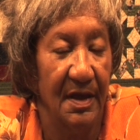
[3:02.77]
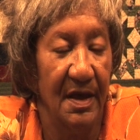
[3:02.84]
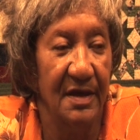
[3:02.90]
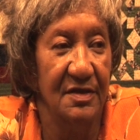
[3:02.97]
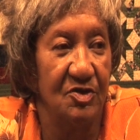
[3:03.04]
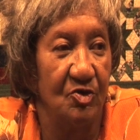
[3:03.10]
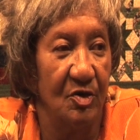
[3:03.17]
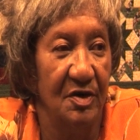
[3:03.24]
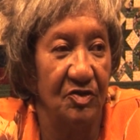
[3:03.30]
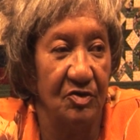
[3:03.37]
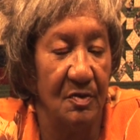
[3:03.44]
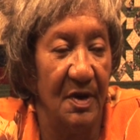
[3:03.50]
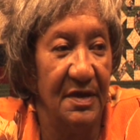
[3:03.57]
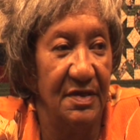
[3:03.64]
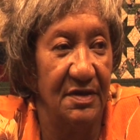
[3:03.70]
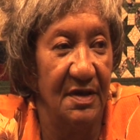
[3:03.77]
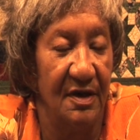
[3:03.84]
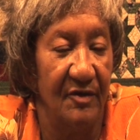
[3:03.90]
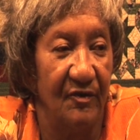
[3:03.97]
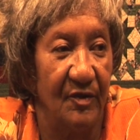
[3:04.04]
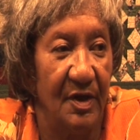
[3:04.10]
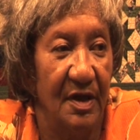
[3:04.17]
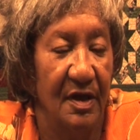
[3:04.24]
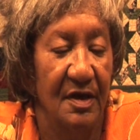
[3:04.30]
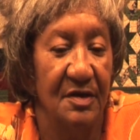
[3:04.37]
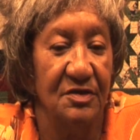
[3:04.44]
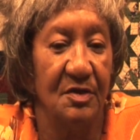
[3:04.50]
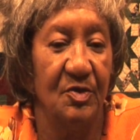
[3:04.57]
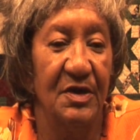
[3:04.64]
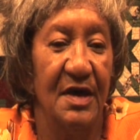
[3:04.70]
He's going through my stuff.
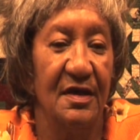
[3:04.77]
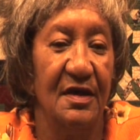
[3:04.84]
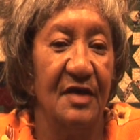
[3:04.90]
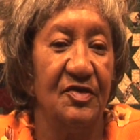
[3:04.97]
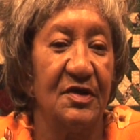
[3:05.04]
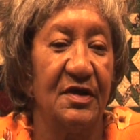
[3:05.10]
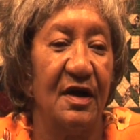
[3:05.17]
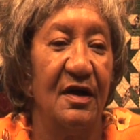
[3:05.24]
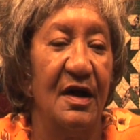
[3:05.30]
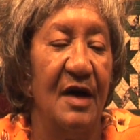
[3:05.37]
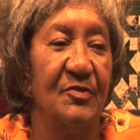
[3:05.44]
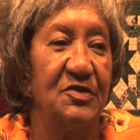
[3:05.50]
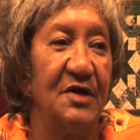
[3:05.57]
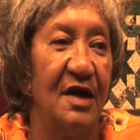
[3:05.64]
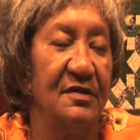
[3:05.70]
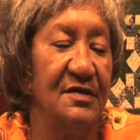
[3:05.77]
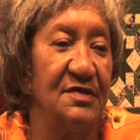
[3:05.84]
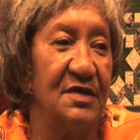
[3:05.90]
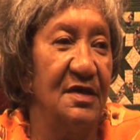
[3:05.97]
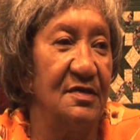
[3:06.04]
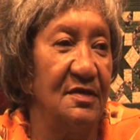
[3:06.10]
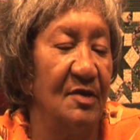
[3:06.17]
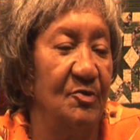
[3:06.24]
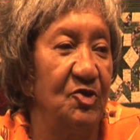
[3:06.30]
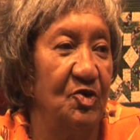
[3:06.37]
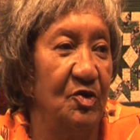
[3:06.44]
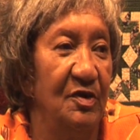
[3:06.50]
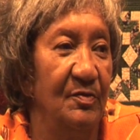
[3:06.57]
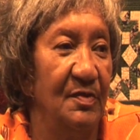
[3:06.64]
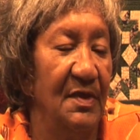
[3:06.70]
So when I get out the car, I'm starting to say something
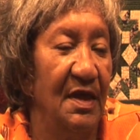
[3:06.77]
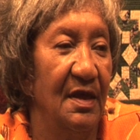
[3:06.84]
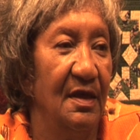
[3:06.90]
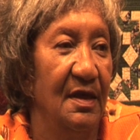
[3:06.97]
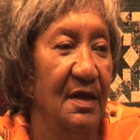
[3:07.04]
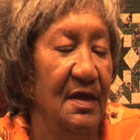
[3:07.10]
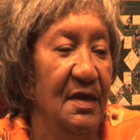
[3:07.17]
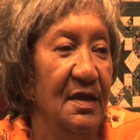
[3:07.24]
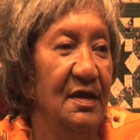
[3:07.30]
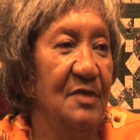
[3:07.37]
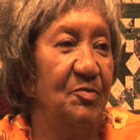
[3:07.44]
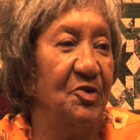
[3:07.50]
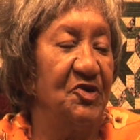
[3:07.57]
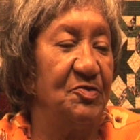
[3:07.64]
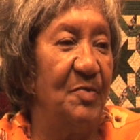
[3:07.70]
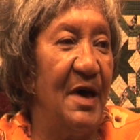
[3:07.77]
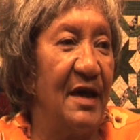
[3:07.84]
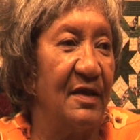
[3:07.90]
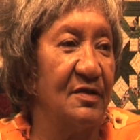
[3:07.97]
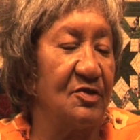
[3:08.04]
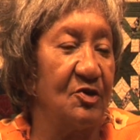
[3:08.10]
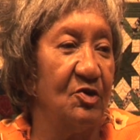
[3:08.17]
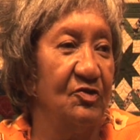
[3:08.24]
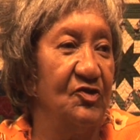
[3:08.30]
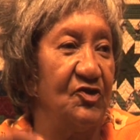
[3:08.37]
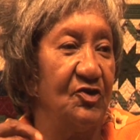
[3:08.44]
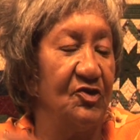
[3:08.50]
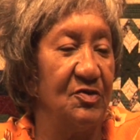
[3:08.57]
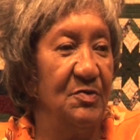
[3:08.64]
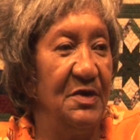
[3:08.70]
to him. He pulls back his coat and
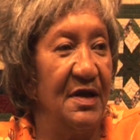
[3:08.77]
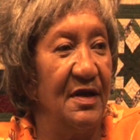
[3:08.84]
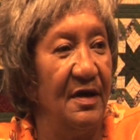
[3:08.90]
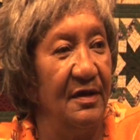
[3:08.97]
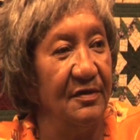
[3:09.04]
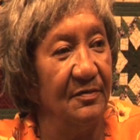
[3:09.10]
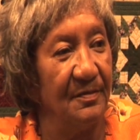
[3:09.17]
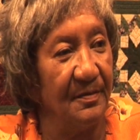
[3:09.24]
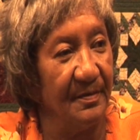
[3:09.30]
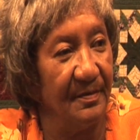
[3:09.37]
shows me a gun.